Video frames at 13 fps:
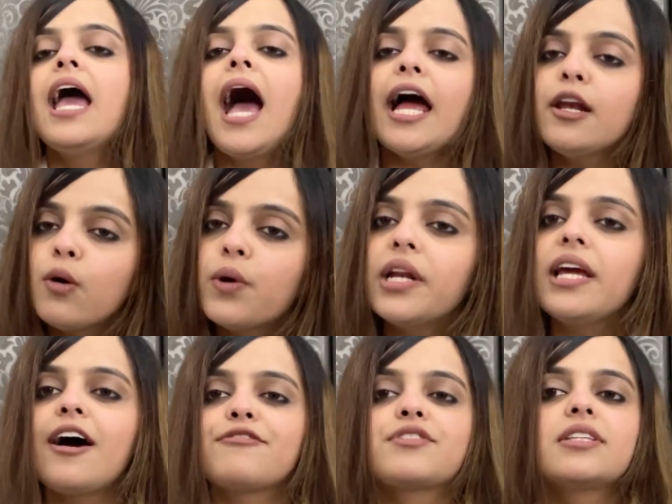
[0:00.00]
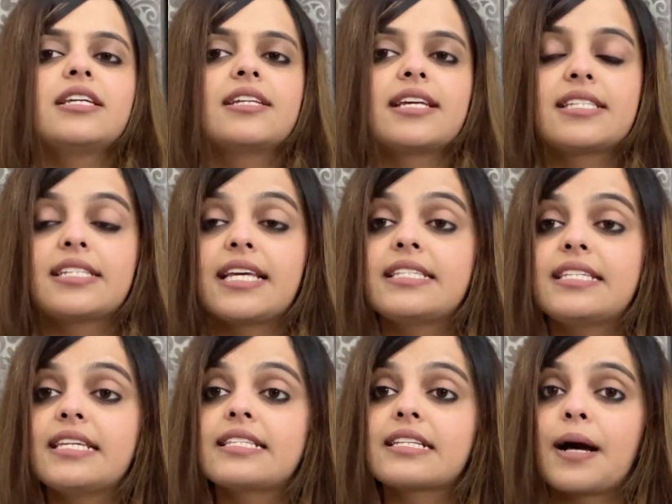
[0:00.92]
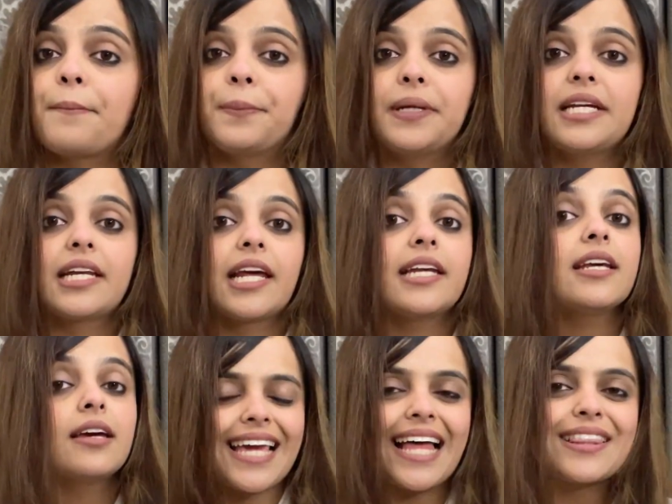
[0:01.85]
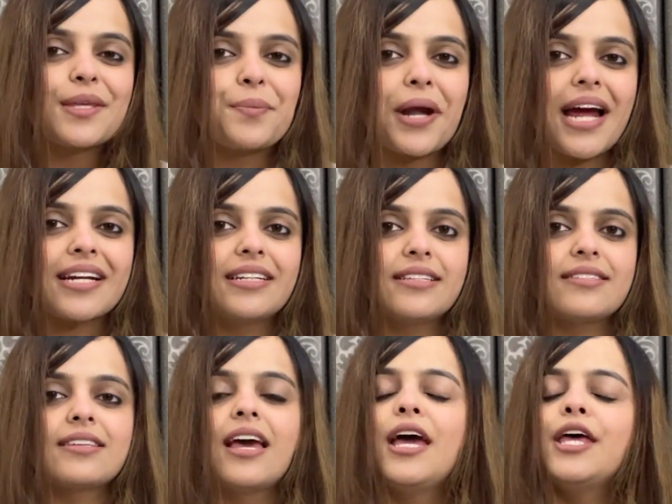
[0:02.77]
and only after the residency is completed can they practice.